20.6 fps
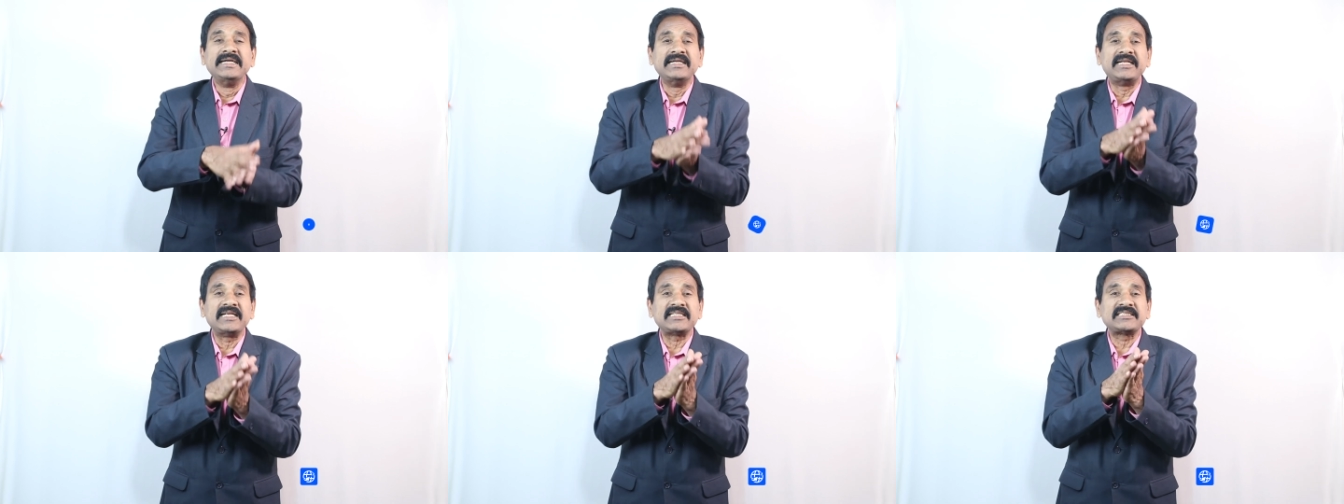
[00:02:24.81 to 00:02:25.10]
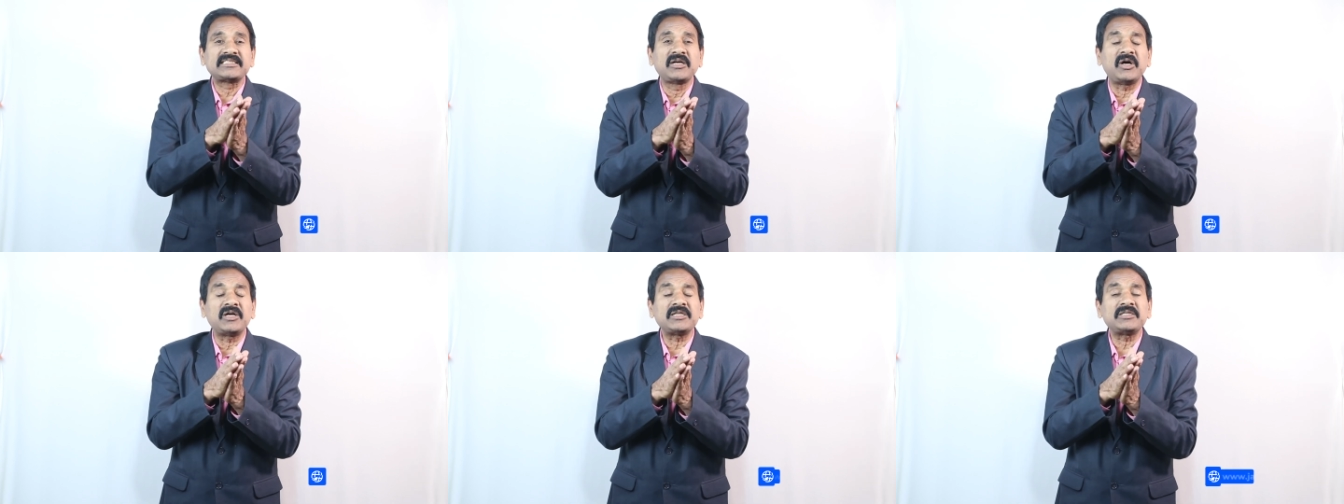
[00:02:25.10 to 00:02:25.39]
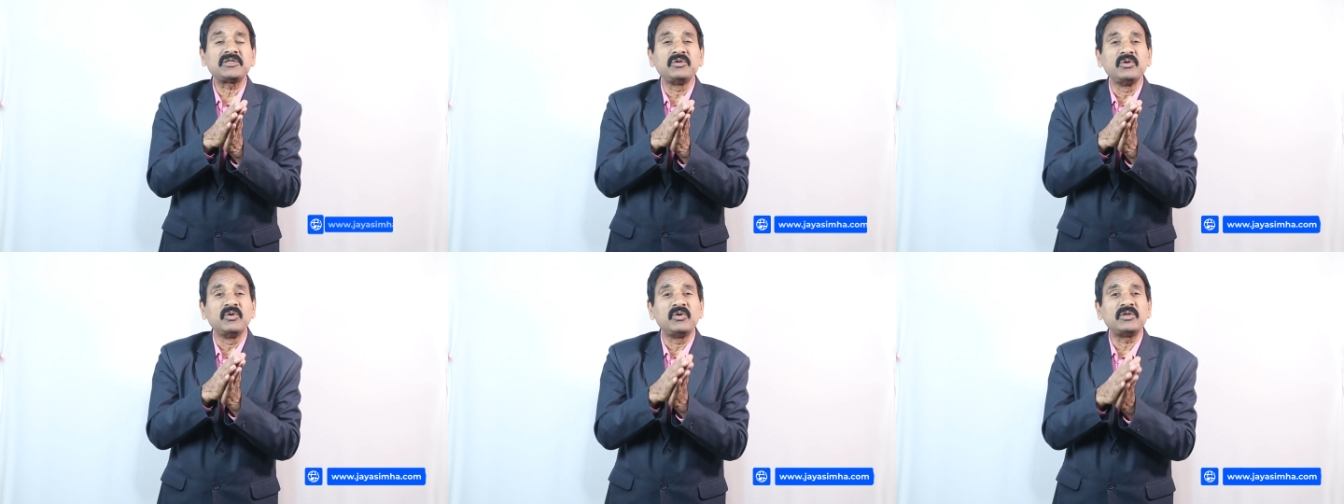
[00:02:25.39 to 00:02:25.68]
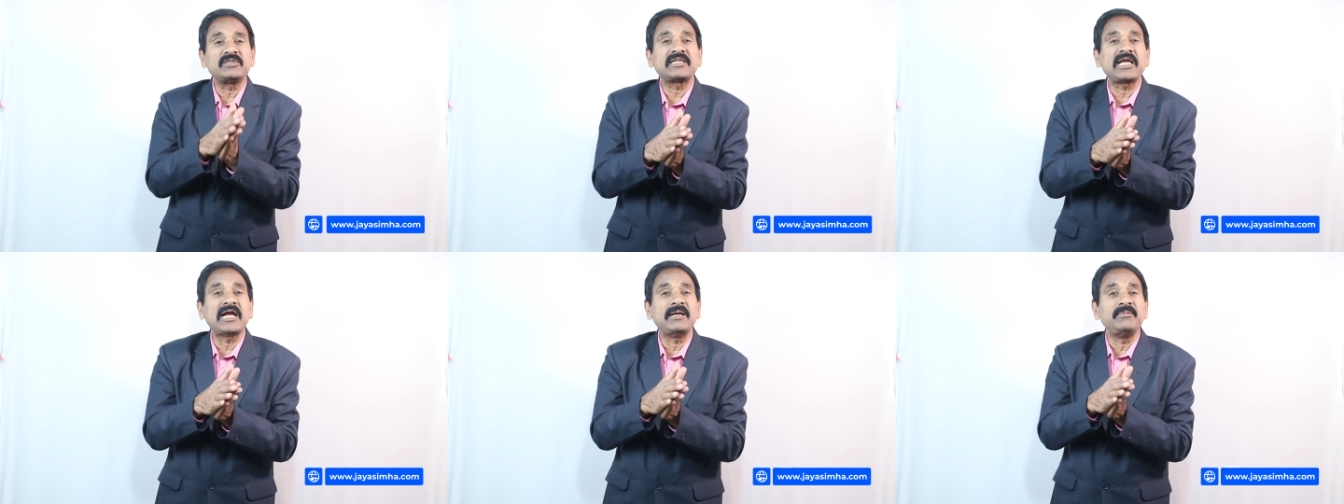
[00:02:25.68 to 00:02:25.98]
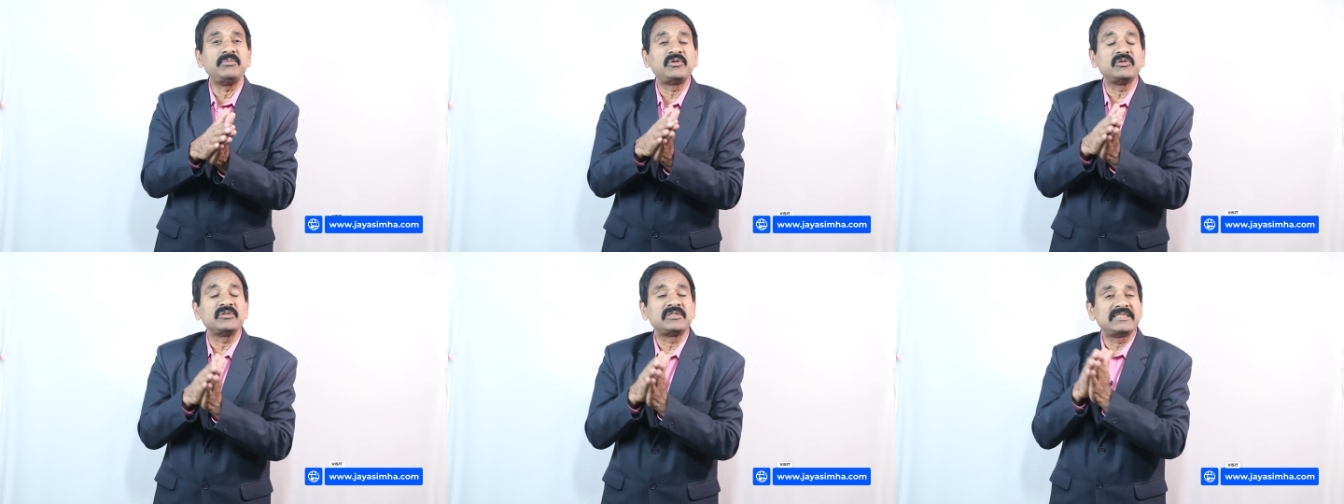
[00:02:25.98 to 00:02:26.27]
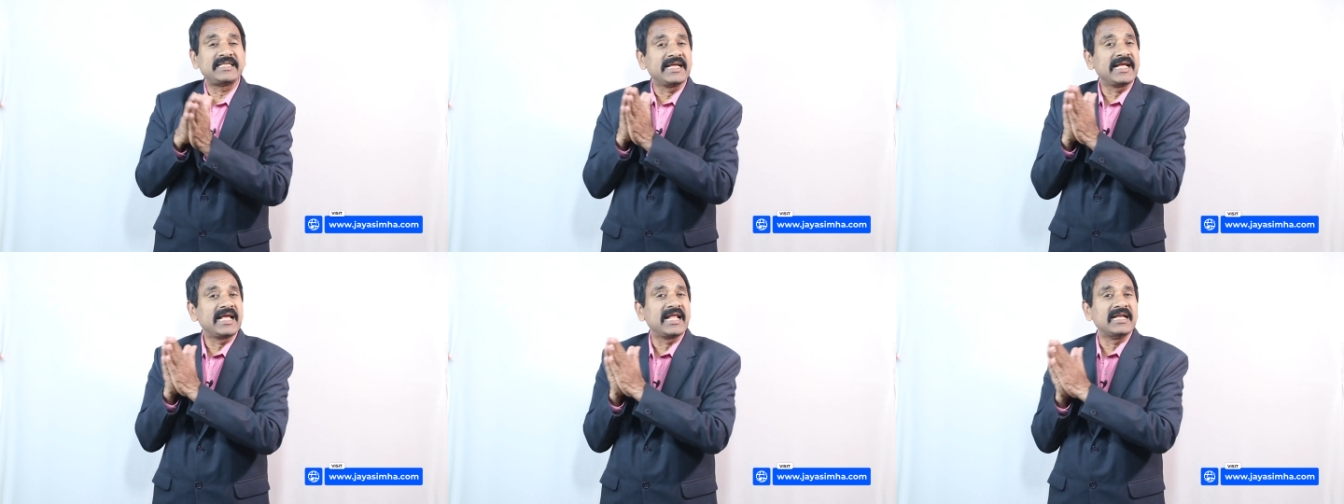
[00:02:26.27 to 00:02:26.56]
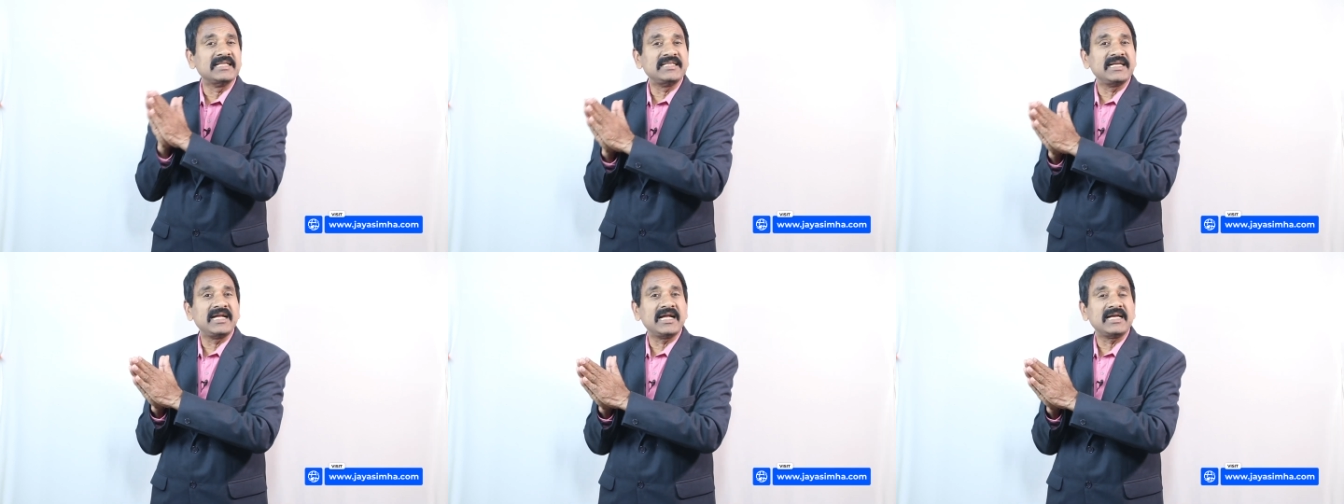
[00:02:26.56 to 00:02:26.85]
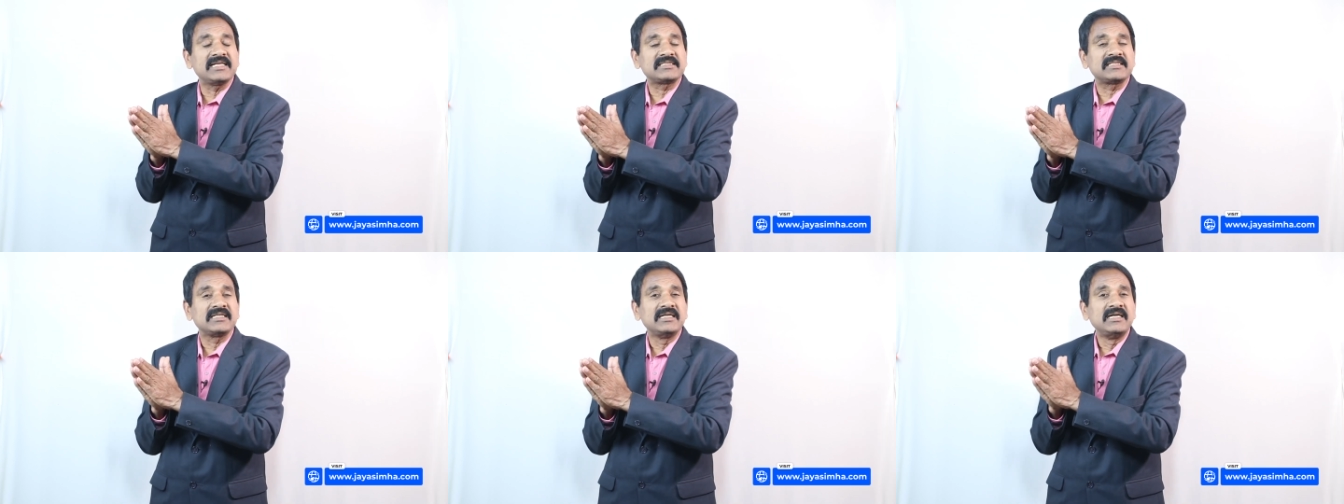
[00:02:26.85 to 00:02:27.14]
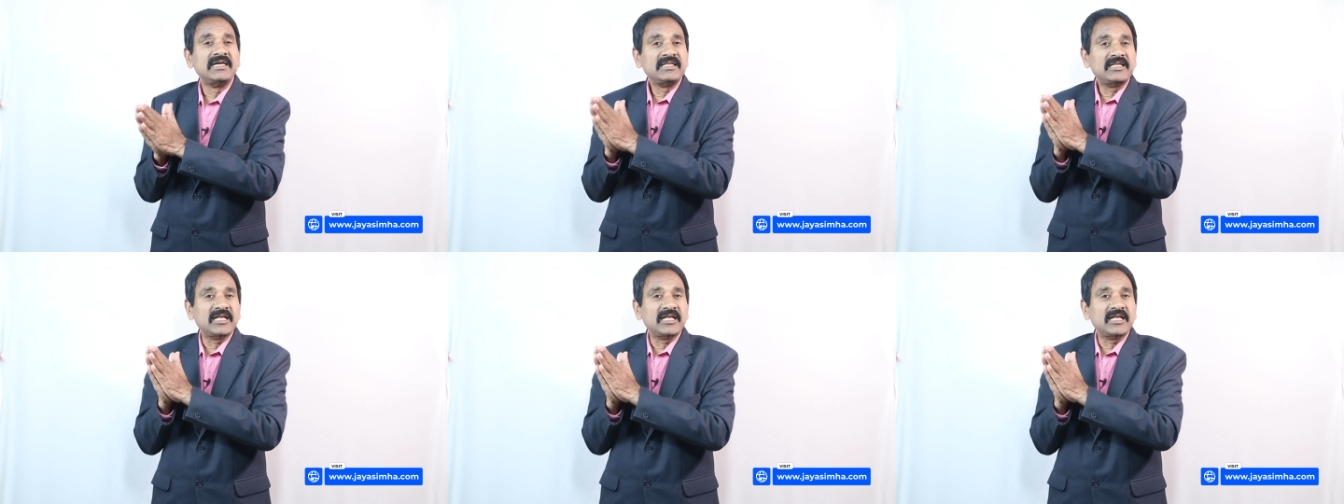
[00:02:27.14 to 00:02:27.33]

it has got no time to think anything else.